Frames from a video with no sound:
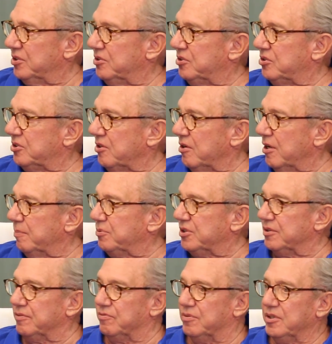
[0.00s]
startups
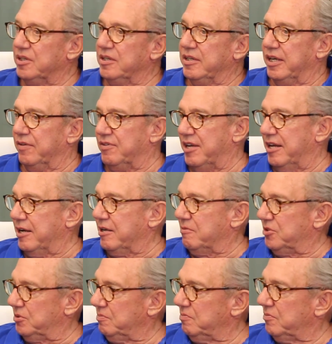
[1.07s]
and have kind of
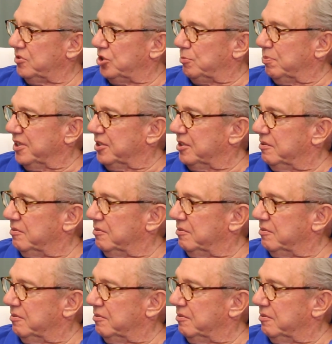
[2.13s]
split